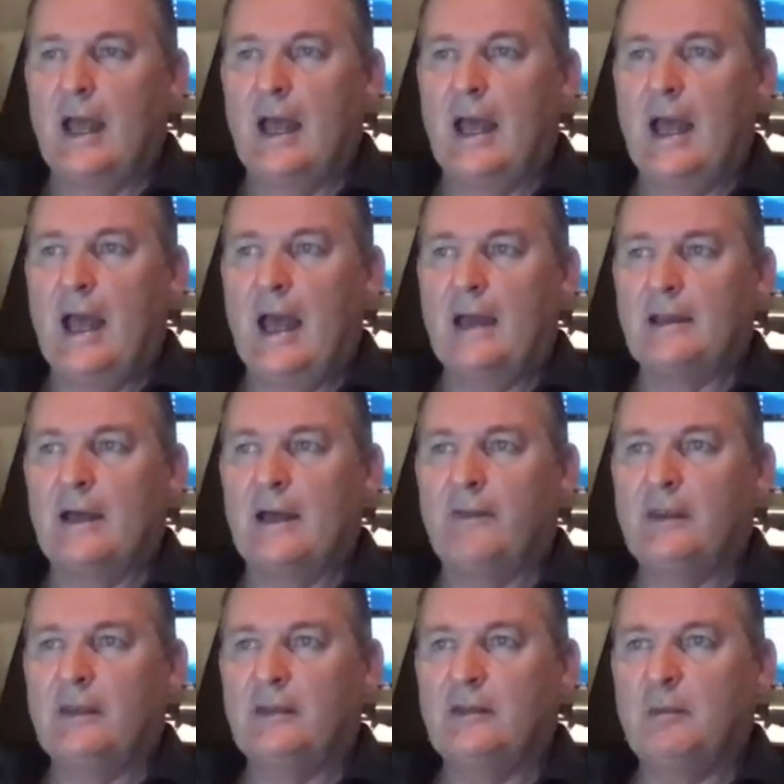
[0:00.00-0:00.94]
And I
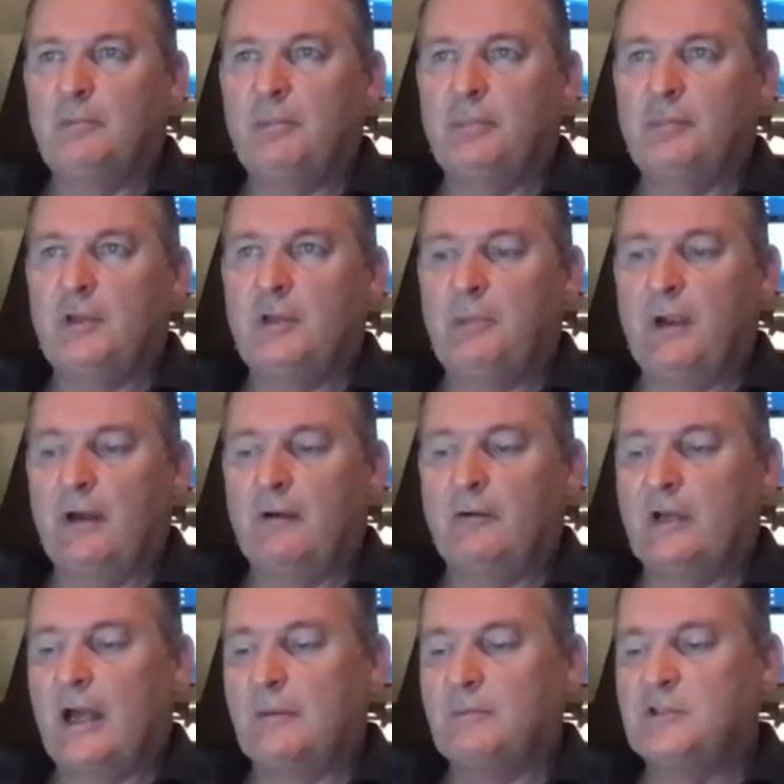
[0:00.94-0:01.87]
think the
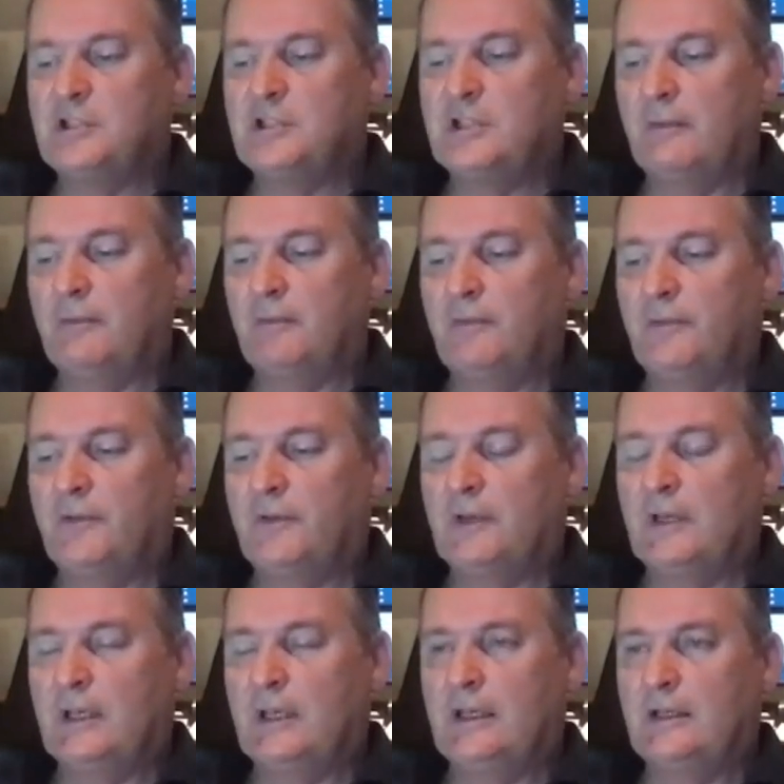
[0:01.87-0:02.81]
paradigm shift
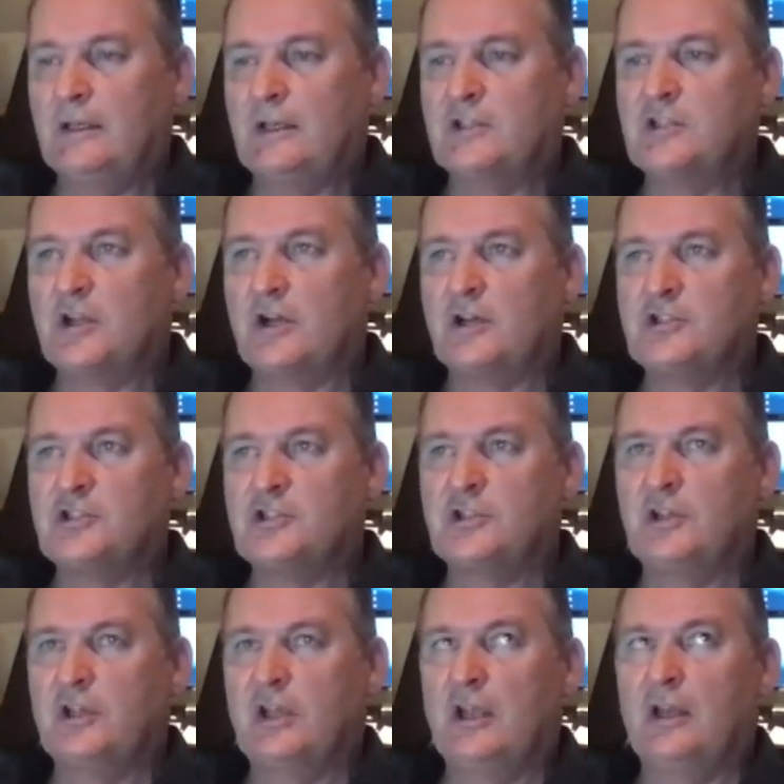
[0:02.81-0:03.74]
he
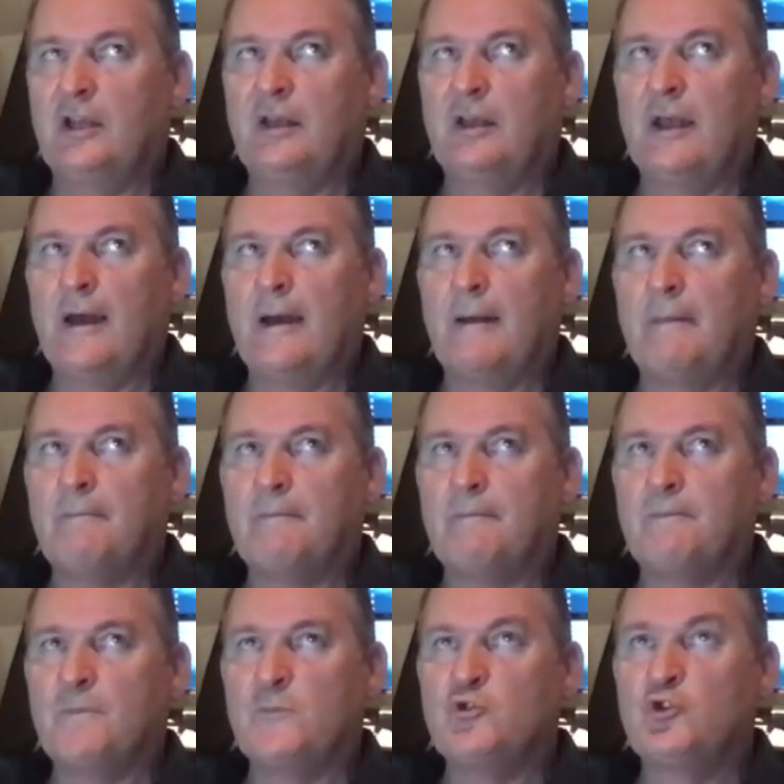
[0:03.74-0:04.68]
discussed in
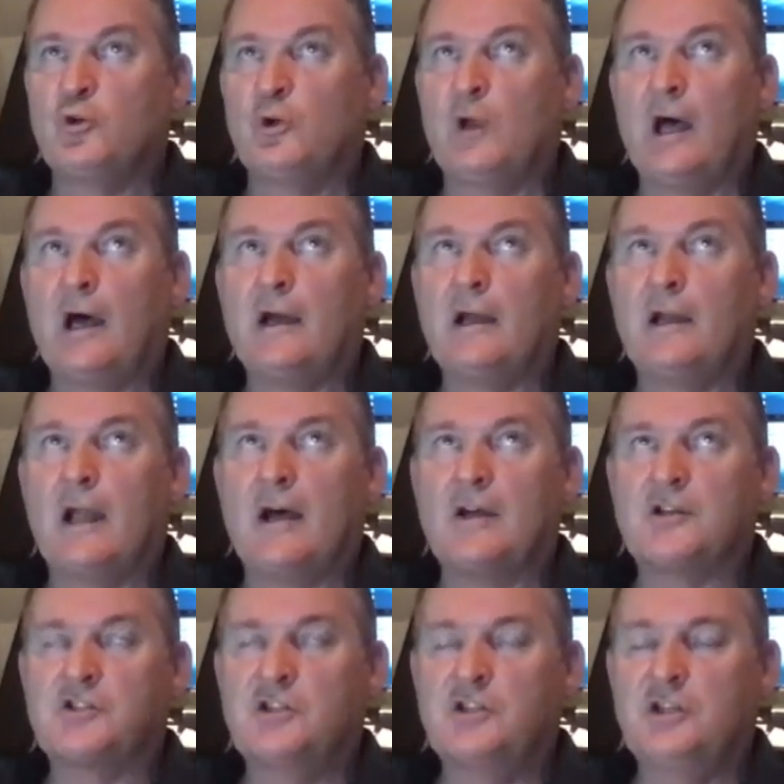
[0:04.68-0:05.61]
July
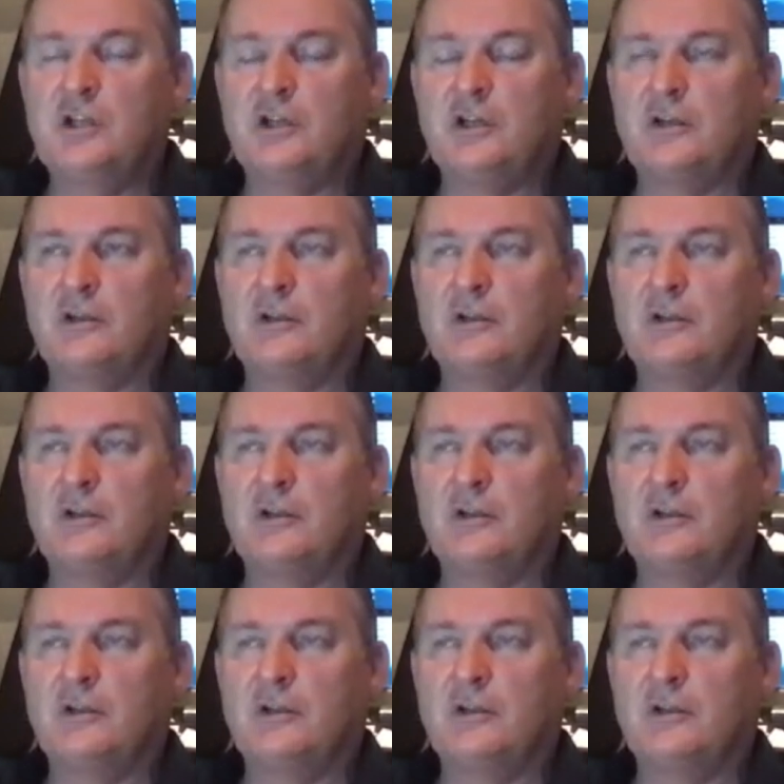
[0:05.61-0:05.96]
last year